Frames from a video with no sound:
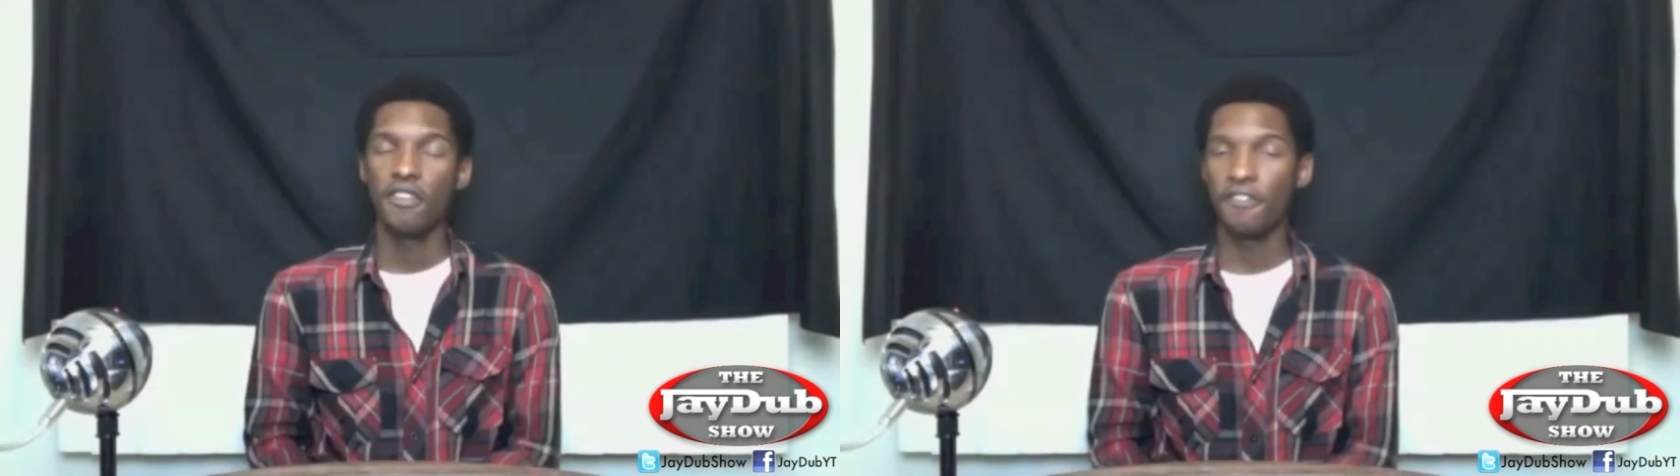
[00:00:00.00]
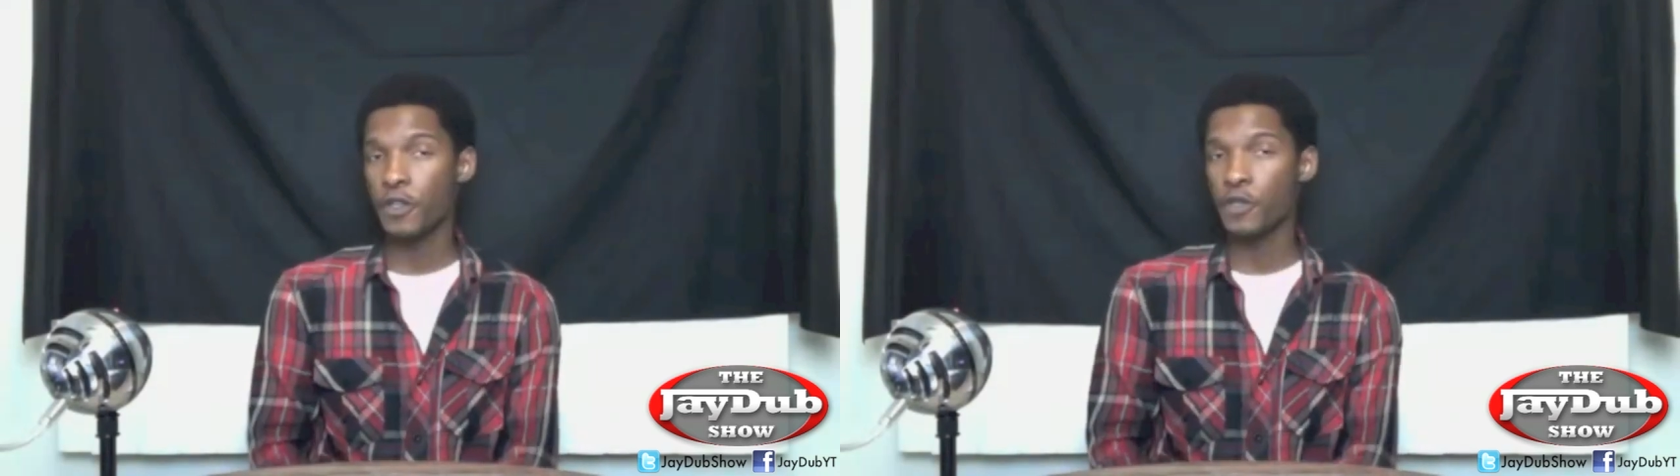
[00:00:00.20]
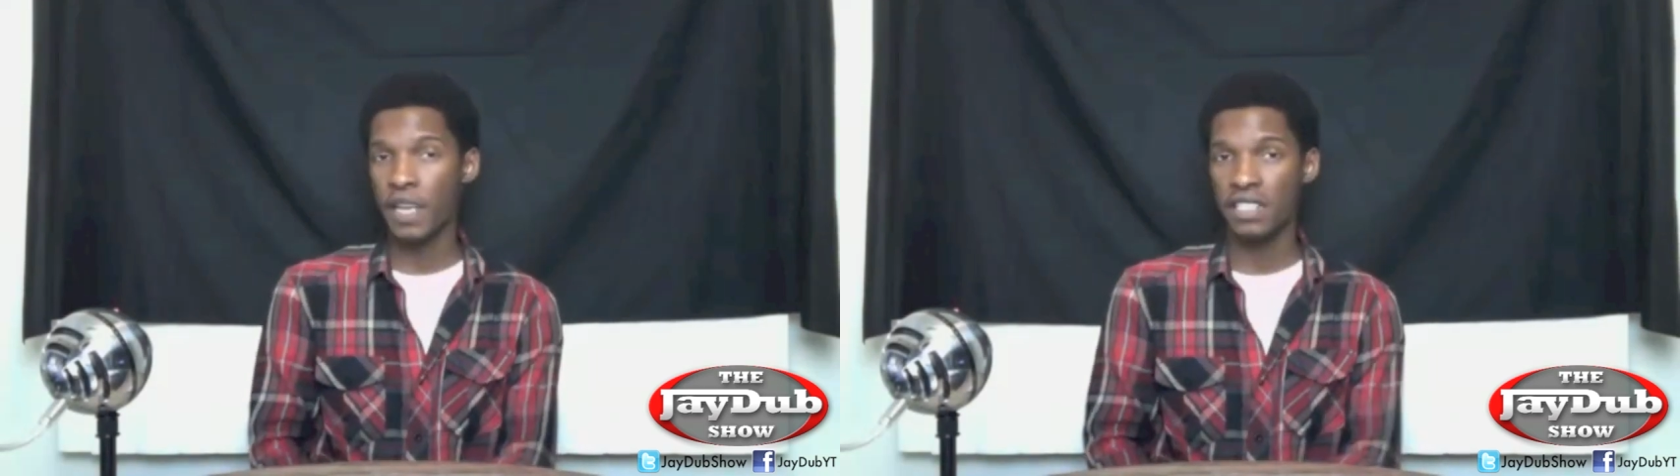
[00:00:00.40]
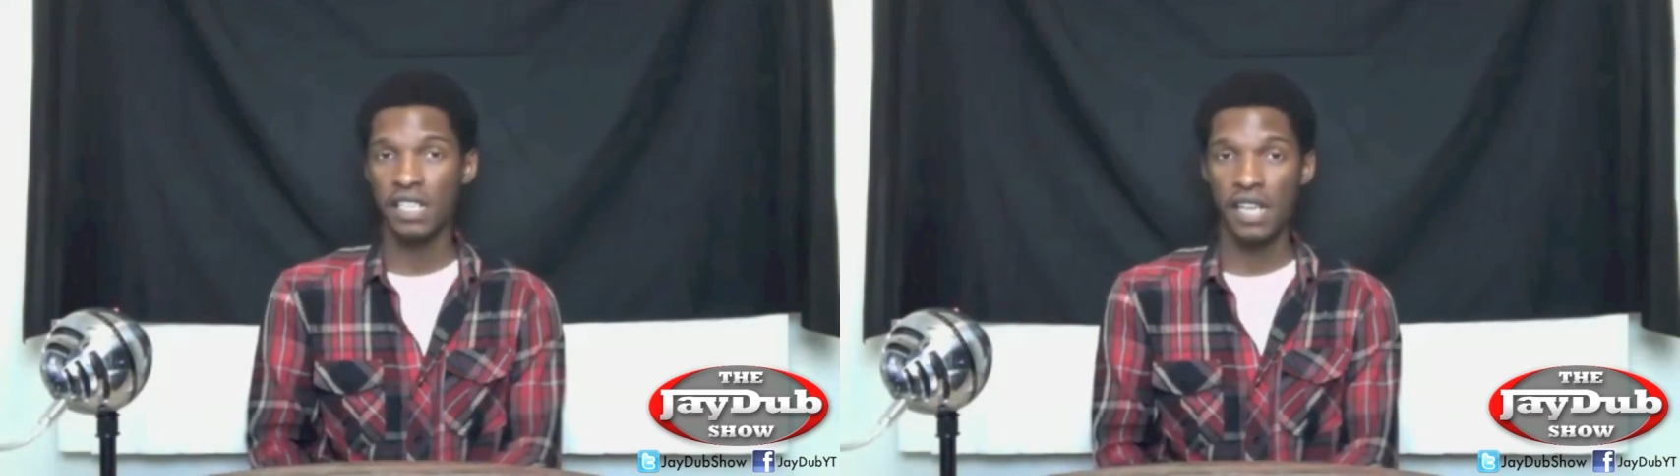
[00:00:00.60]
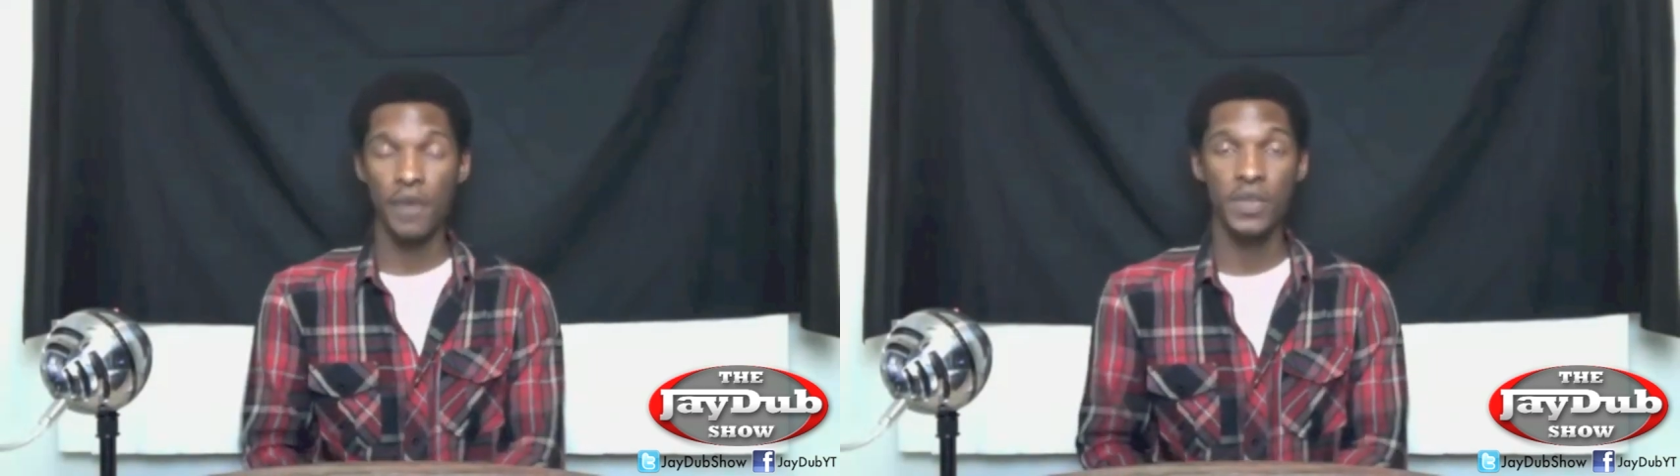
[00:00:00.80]
First match
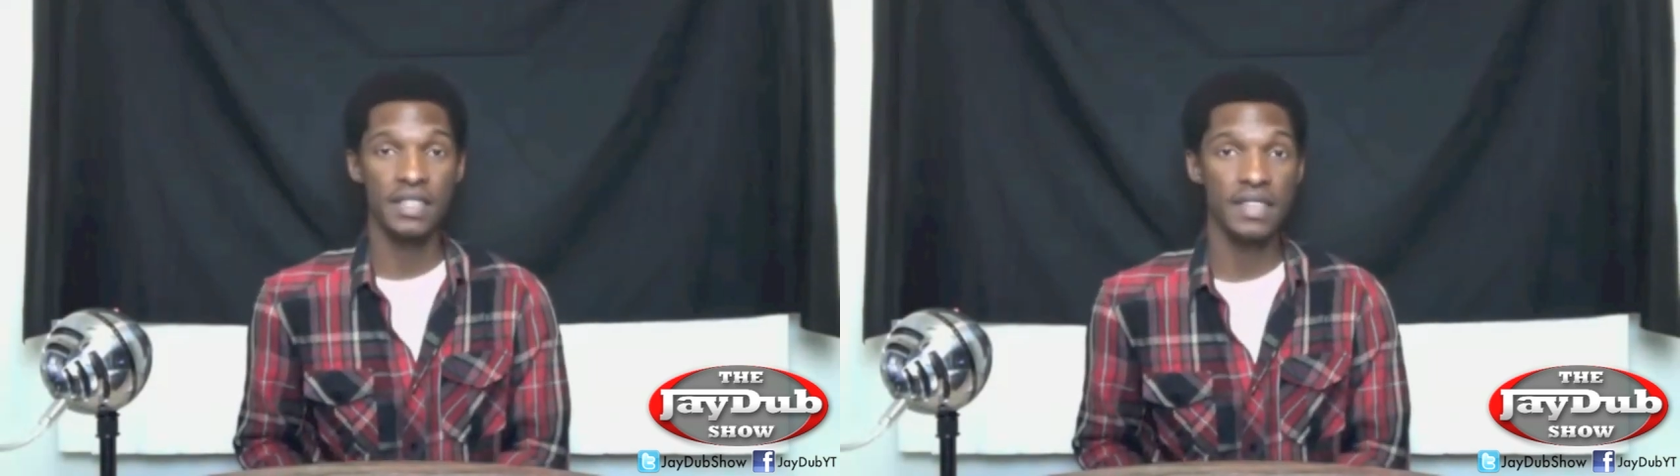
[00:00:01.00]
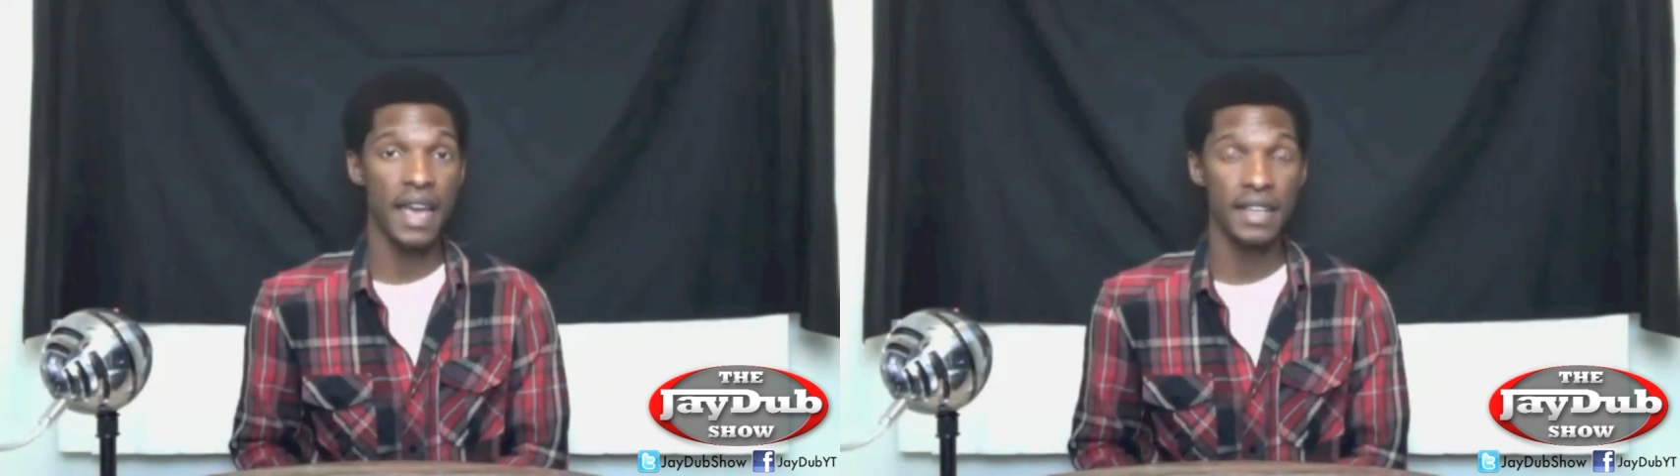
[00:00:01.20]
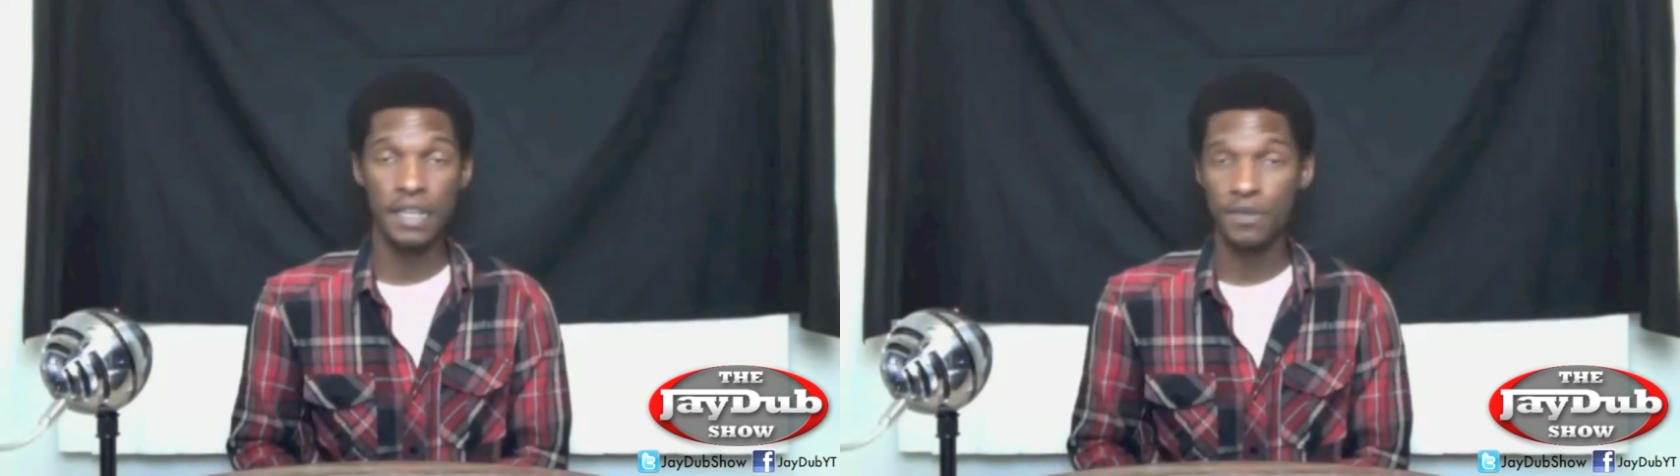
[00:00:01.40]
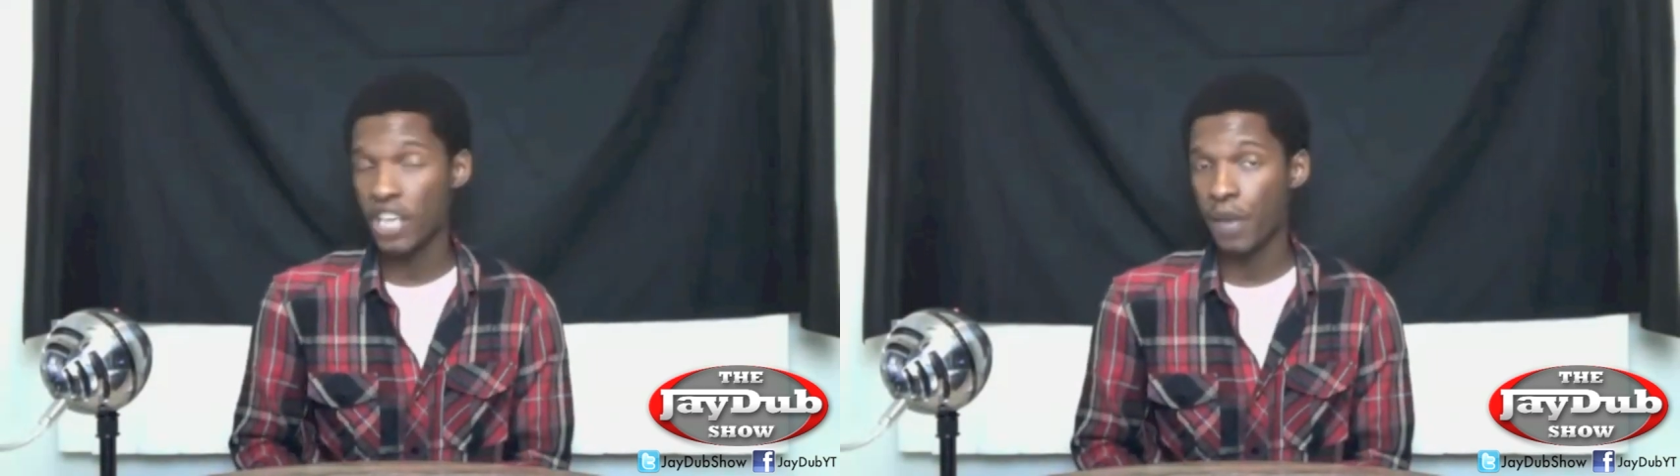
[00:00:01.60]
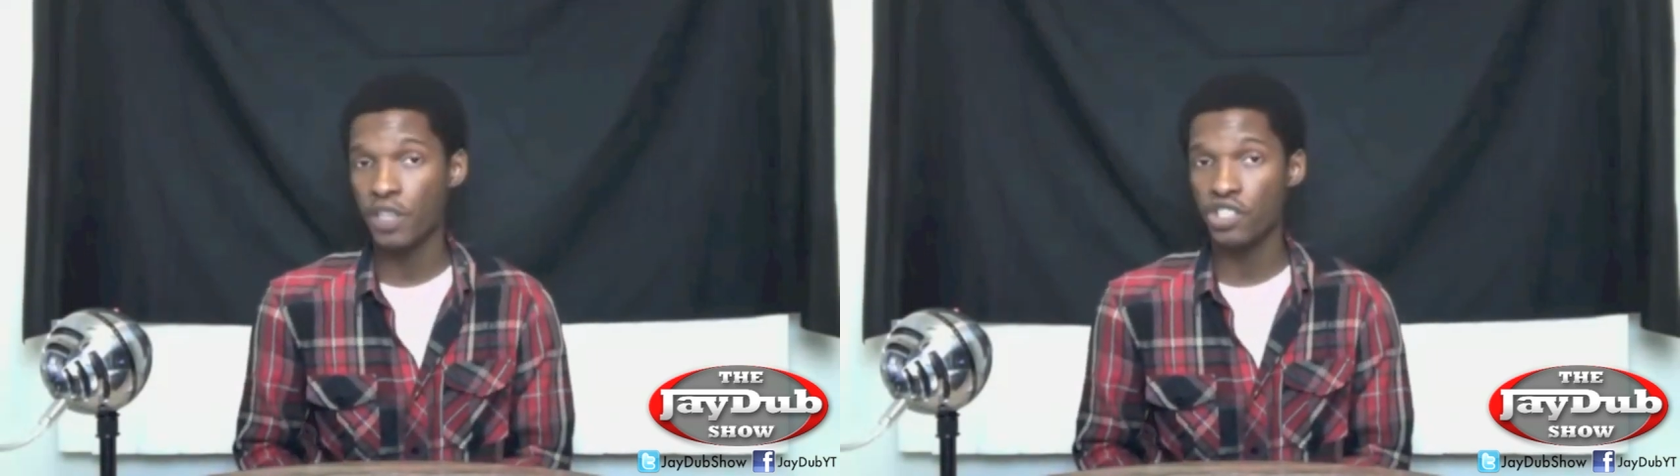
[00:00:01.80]
of the night was the tag team
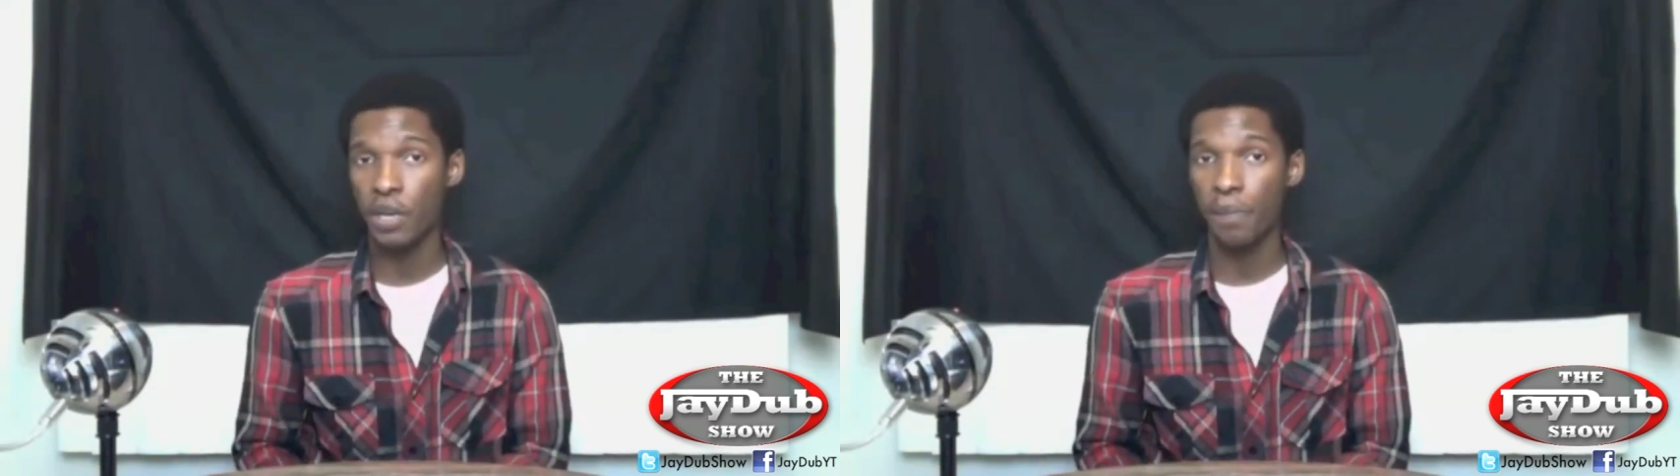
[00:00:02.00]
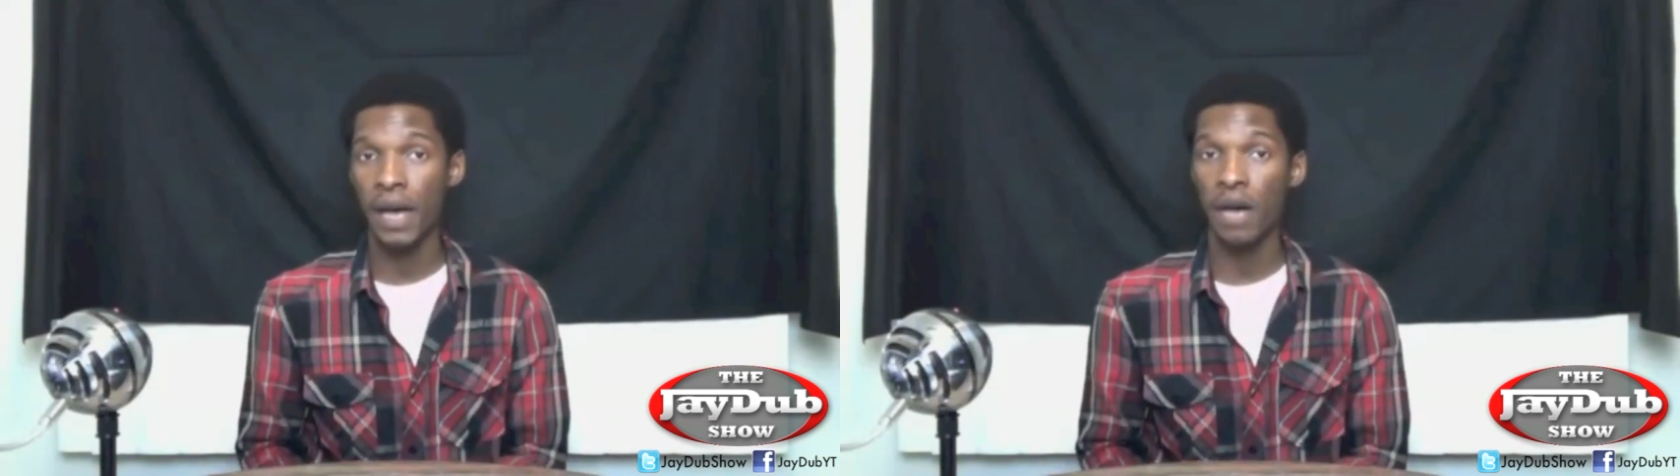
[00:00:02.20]
championship